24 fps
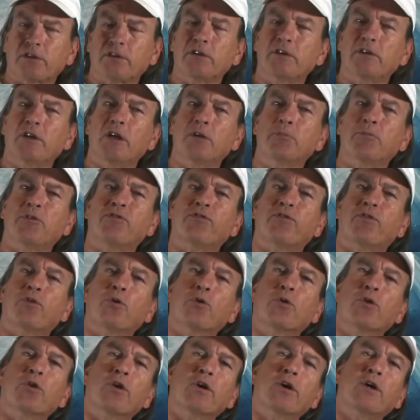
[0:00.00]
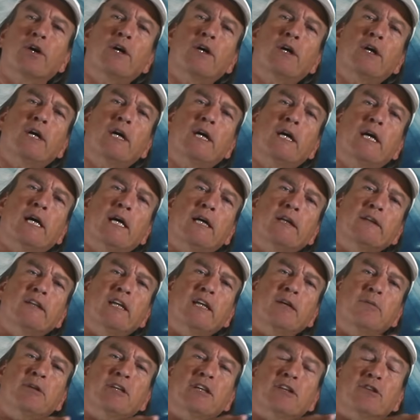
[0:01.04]
the day before
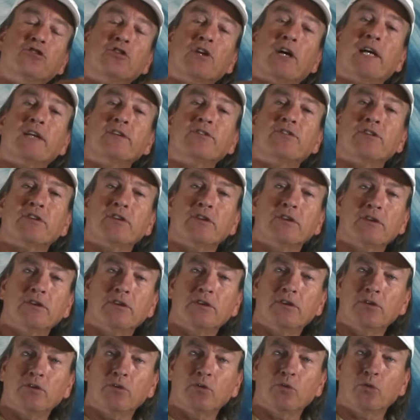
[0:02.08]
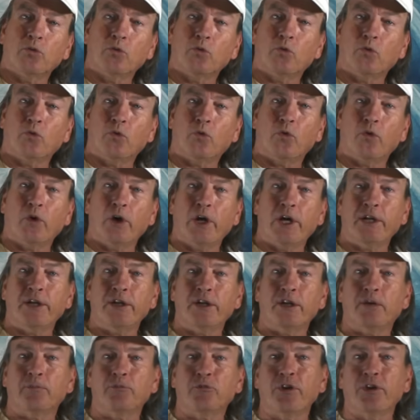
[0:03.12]
Damian Johnson
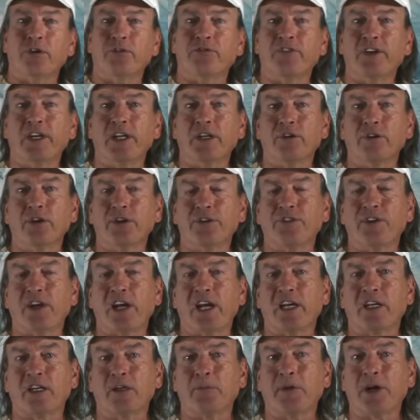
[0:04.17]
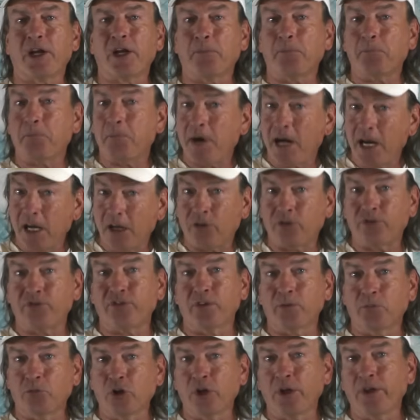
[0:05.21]
ended up with a fatal attack about a mile
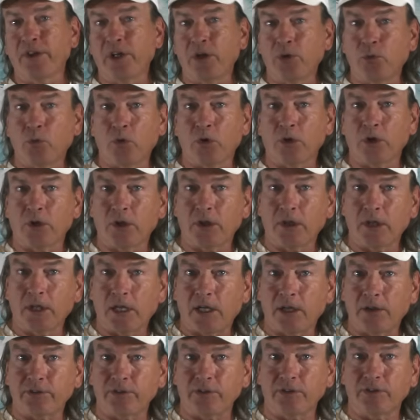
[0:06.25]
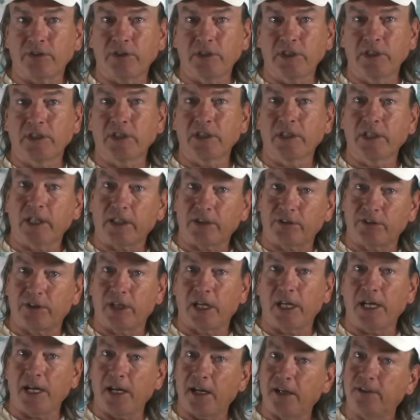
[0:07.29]
from where they were out to sea the next
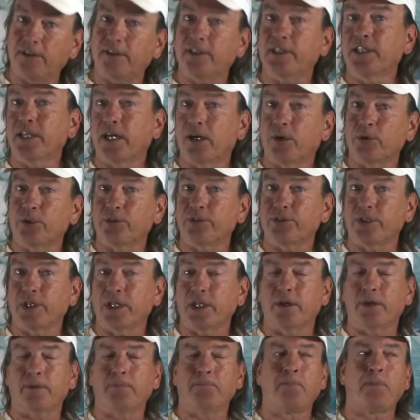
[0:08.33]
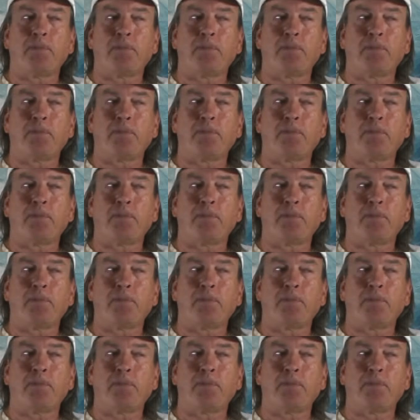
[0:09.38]
day, 18 hours later.